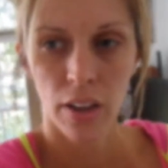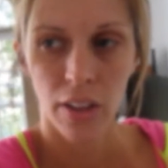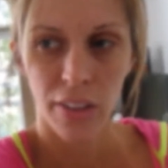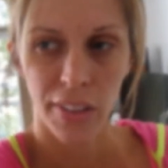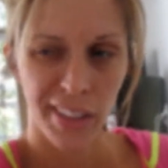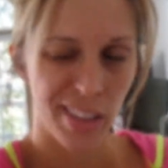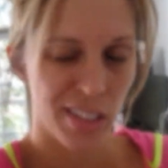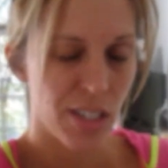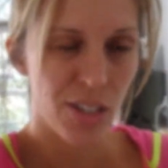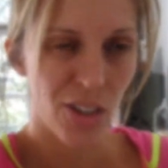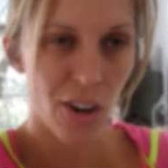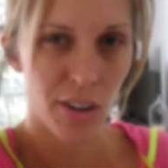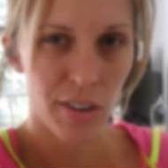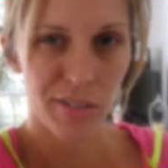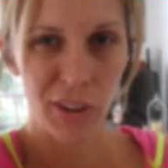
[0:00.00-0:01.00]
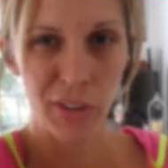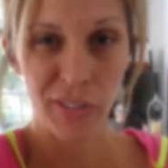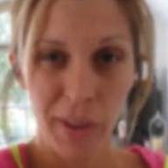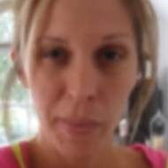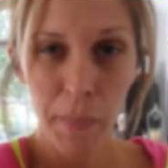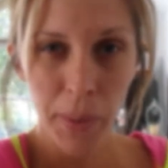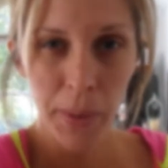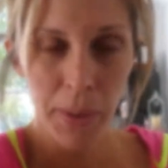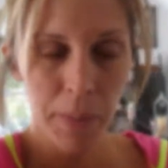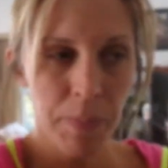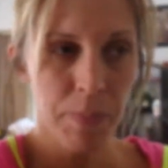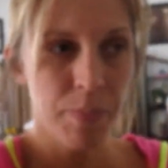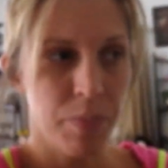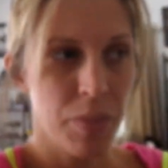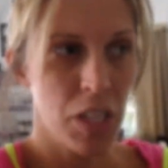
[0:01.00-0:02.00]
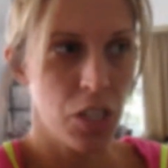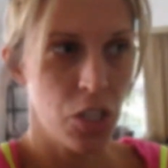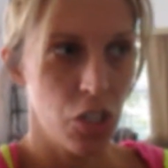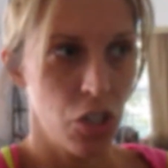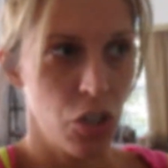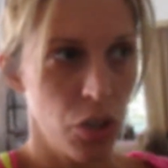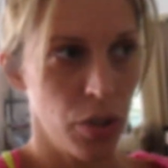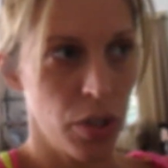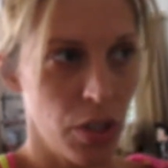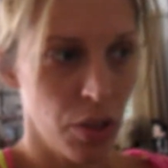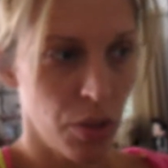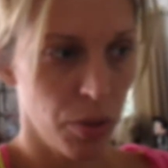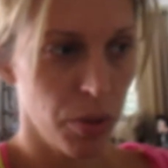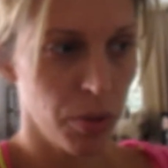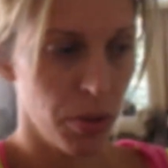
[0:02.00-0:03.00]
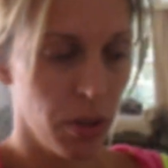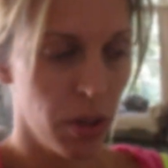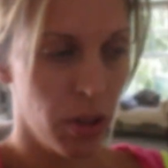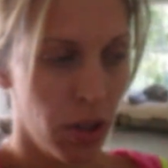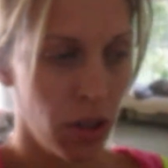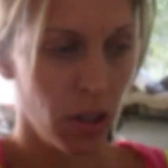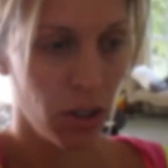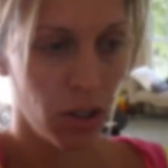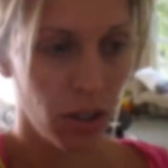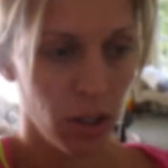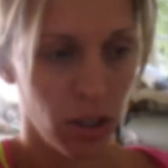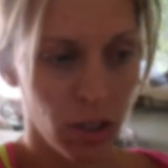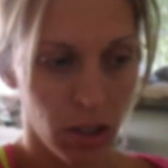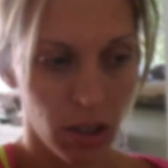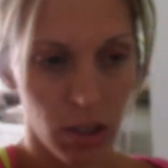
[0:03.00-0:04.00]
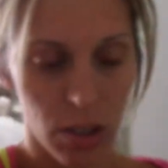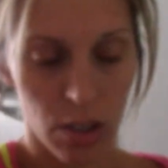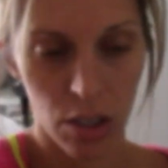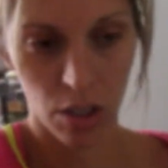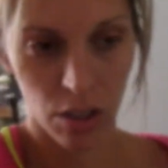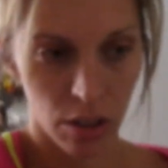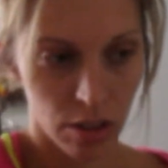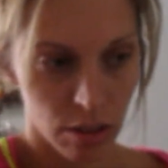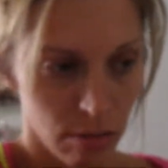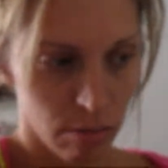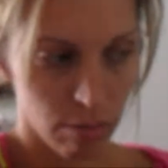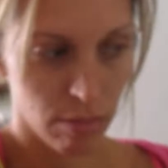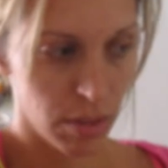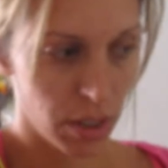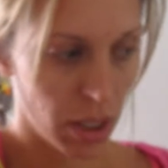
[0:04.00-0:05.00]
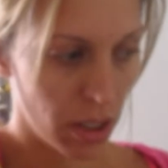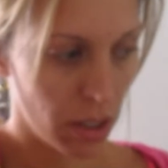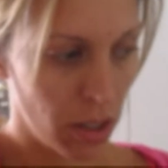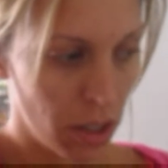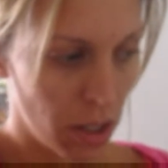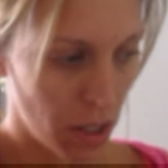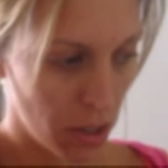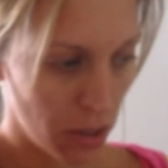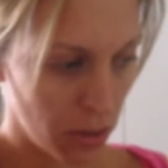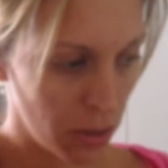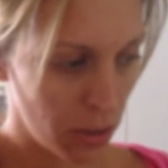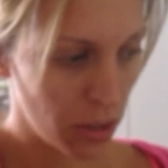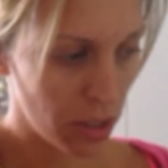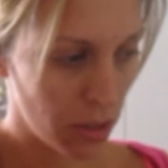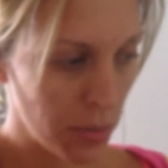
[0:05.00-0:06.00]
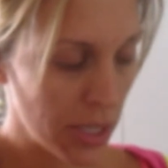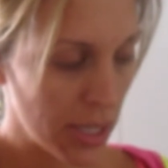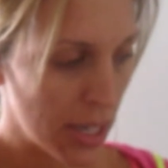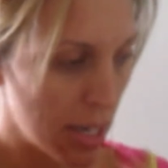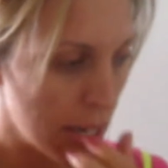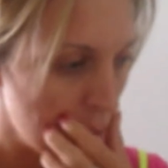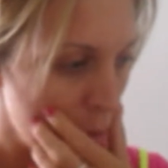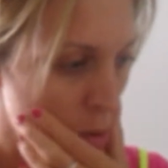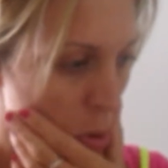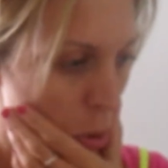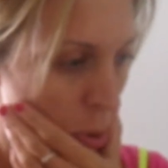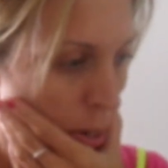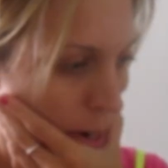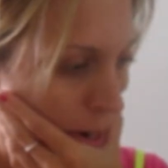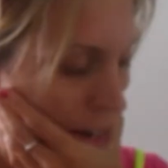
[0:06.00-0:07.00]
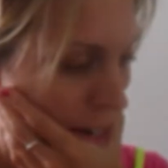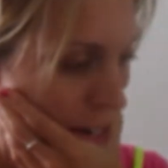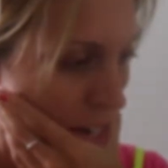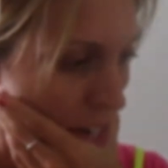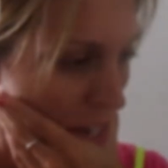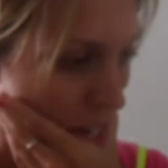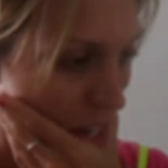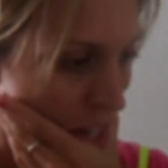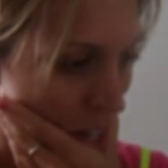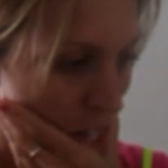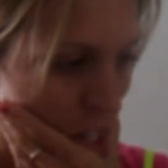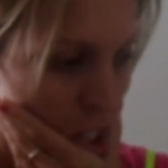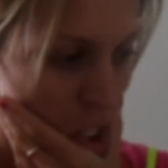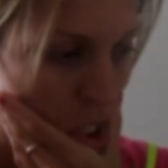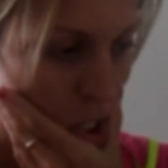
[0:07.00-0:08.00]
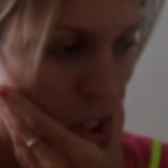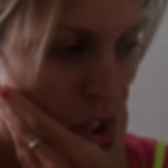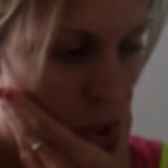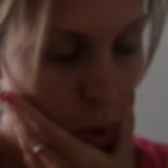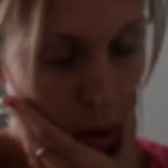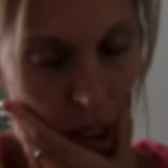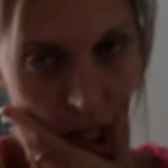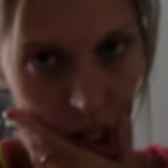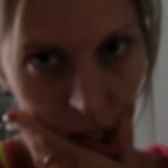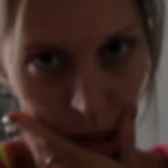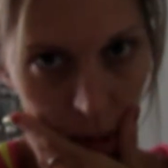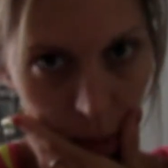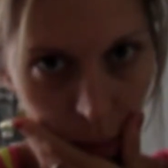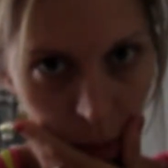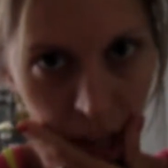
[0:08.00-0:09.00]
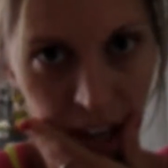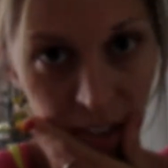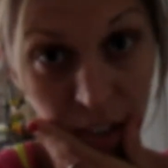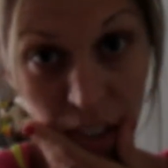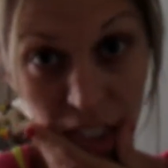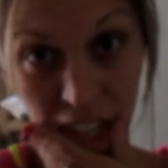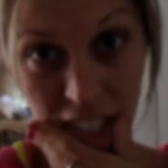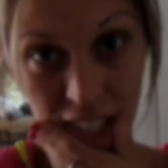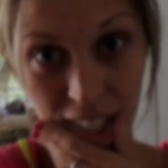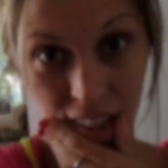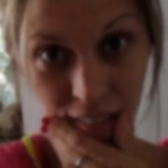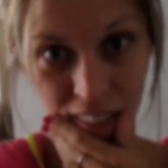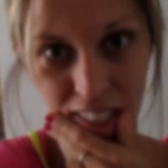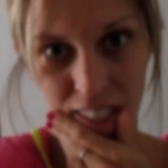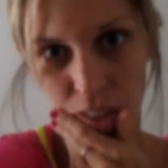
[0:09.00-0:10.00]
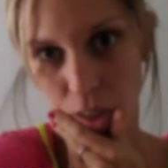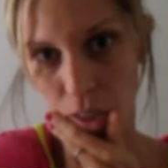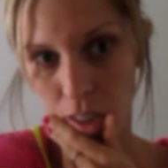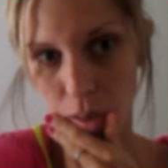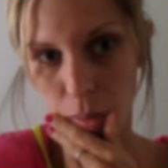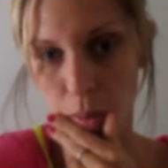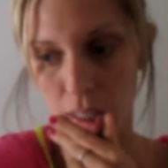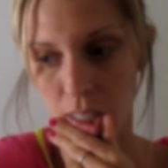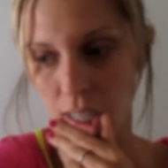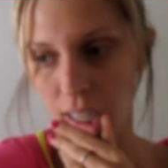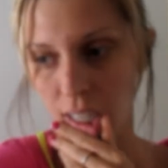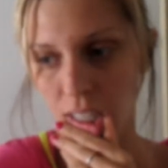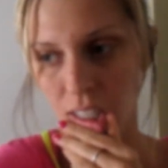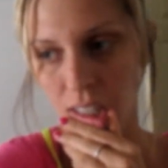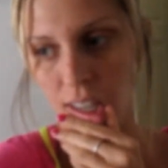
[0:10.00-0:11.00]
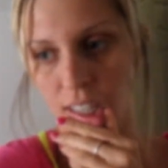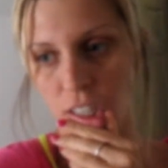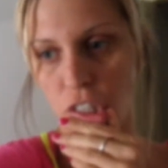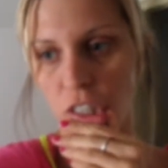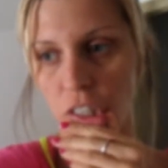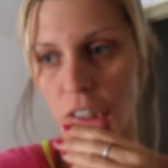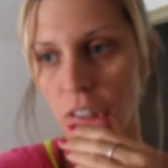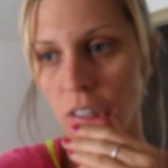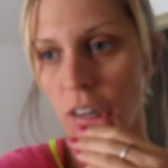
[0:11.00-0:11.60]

like the start of November and just do it through till, you know, Christmas time or do it um, right after Thanksgiving till Christmas like I did last year.